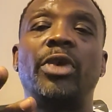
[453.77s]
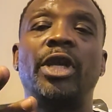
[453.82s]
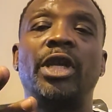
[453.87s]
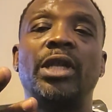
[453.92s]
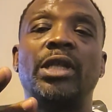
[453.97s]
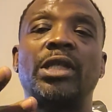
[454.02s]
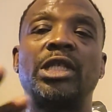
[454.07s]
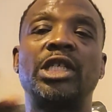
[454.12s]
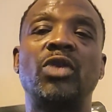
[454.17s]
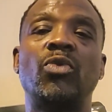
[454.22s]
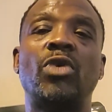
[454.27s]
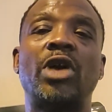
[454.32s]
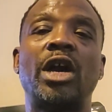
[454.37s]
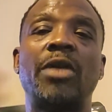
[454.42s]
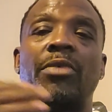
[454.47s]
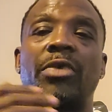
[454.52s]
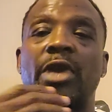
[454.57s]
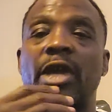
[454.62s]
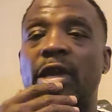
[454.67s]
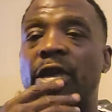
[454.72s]

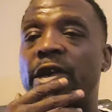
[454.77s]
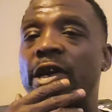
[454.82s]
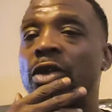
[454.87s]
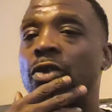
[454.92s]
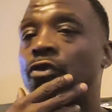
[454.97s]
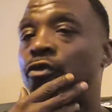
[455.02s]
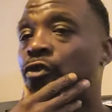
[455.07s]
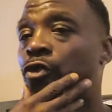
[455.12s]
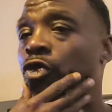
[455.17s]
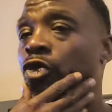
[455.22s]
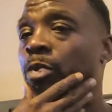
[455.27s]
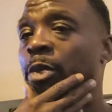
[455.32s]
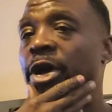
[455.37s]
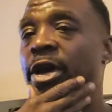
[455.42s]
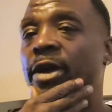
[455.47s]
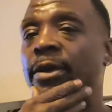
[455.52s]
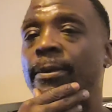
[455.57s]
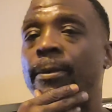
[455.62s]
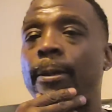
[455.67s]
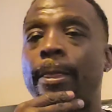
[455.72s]
CYMK color
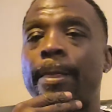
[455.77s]
format,